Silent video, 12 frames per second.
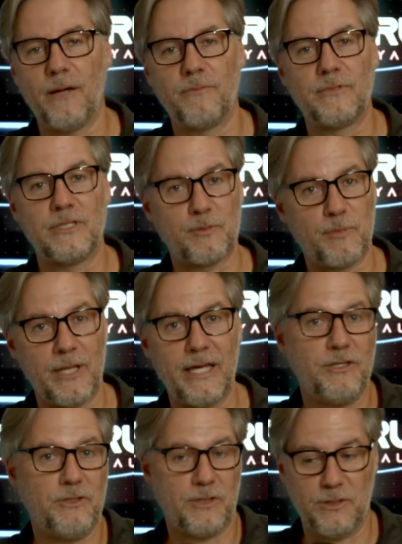display,
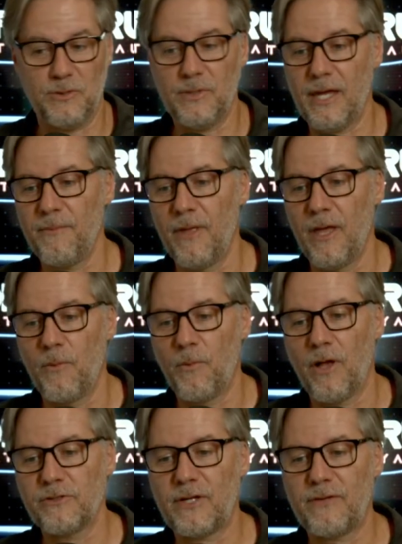you can do that. We
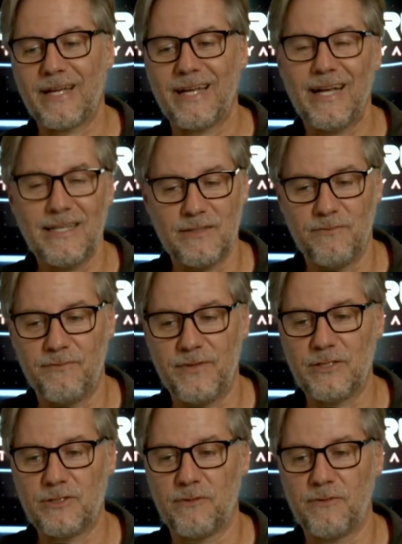also have a custom
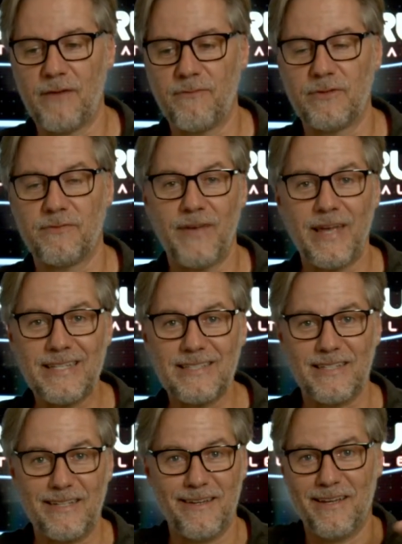fit. So if you have a
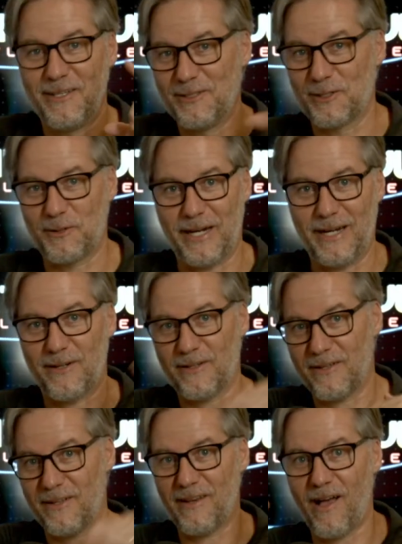fancy screen or
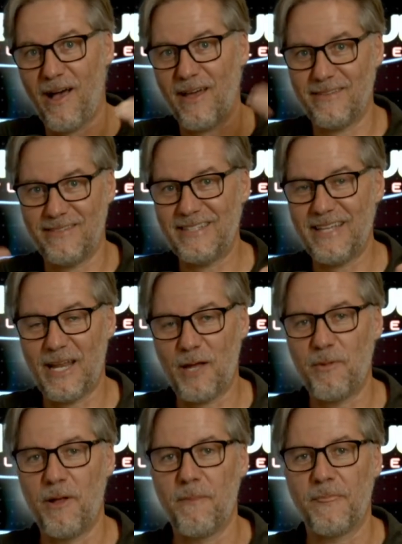an odd
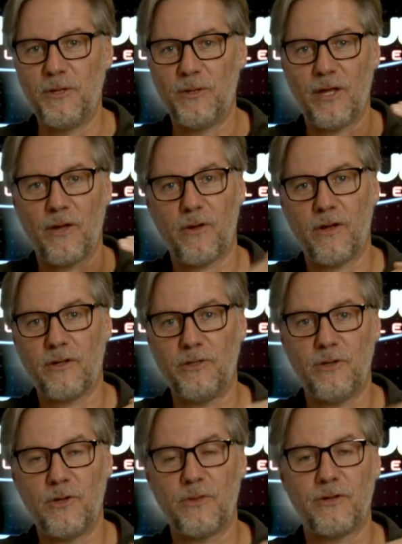setup, you can
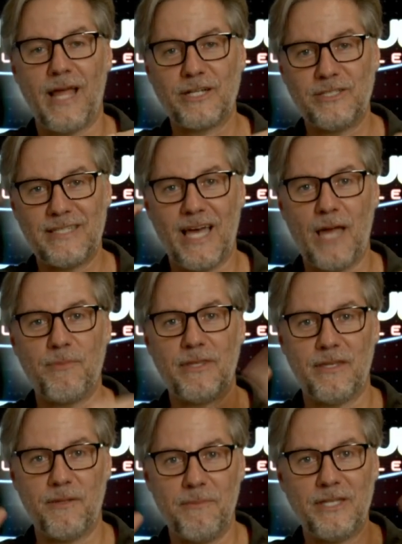go there and actually type in
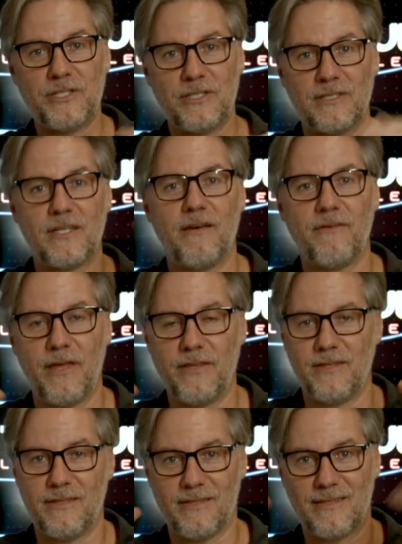the dimensions
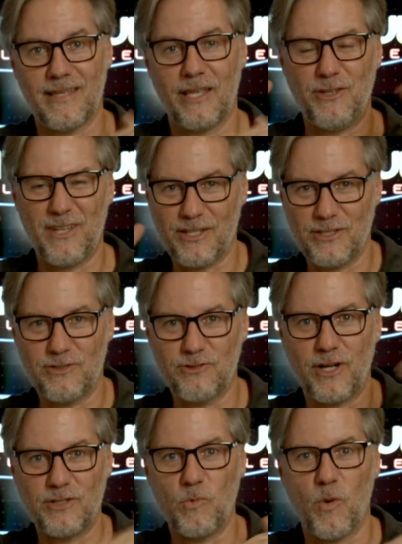and you can actually
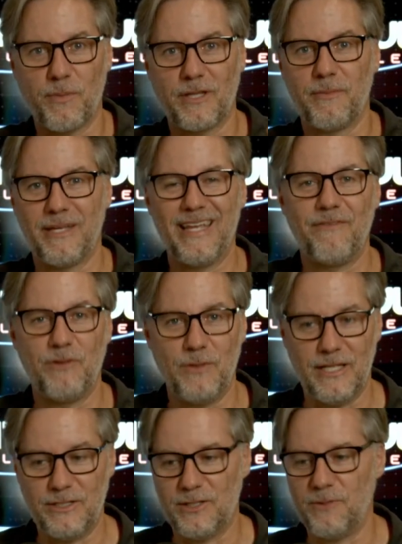stretch and warp a little bit if you
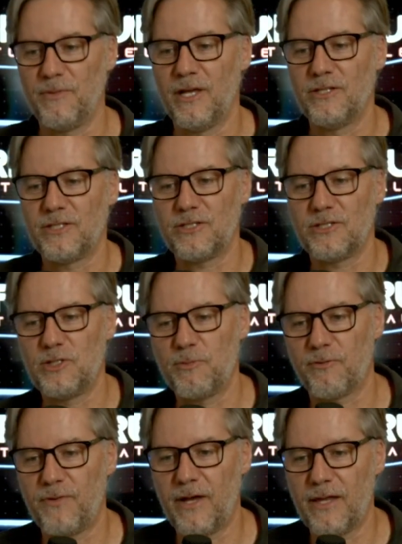need to. So it's a
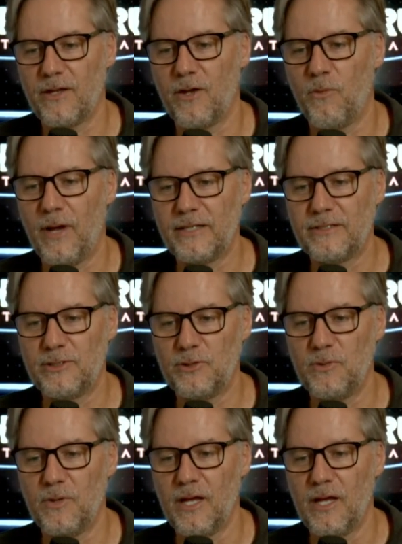super fun way to